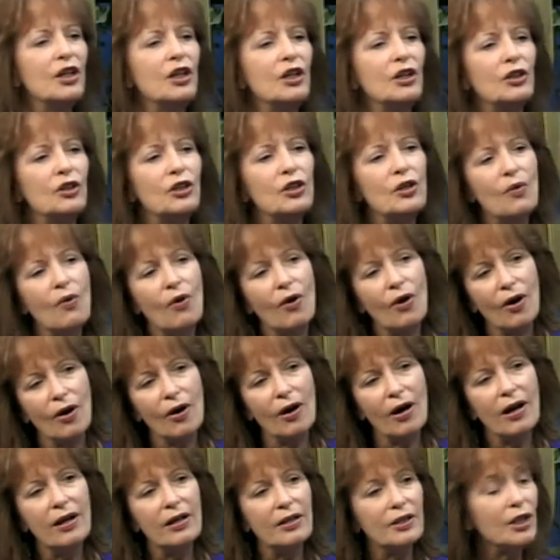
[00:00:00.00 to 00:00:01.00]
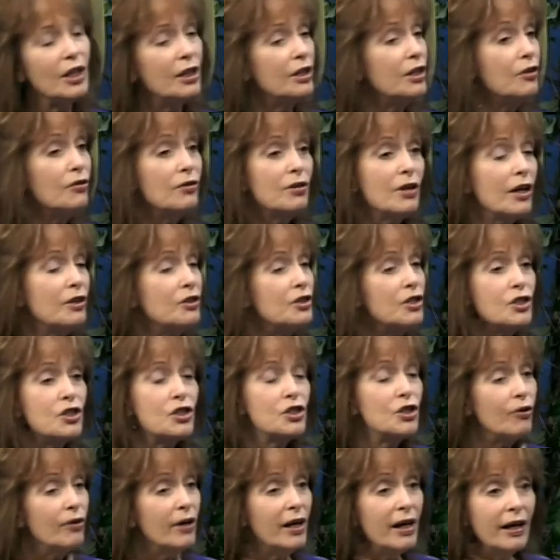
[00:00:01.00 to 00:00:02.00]
You're not just
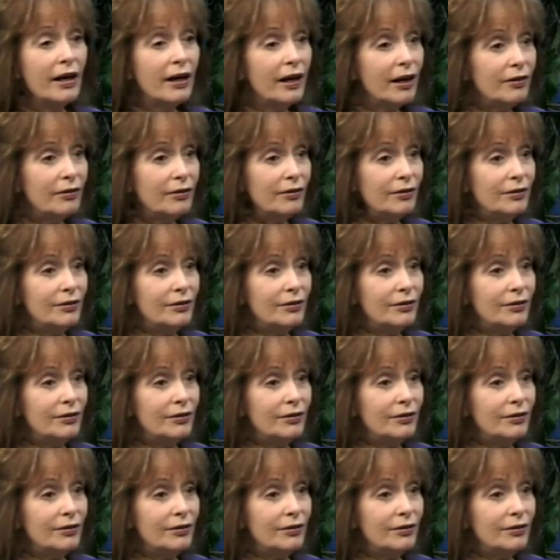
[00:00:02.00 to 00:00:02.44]
your head.